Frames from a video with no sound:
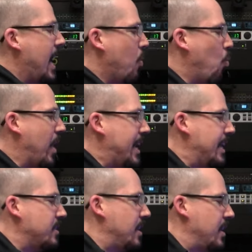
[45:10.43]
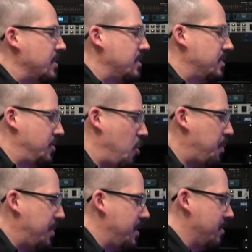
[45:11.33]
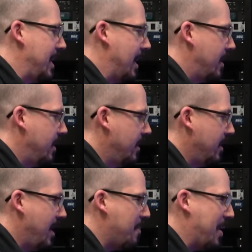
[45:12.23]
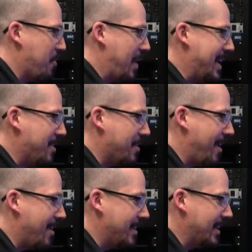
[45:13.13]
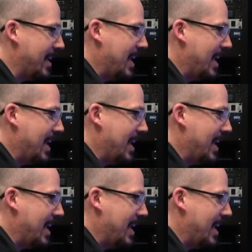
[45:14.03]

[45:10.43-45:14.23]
What is super unique about Radio Garden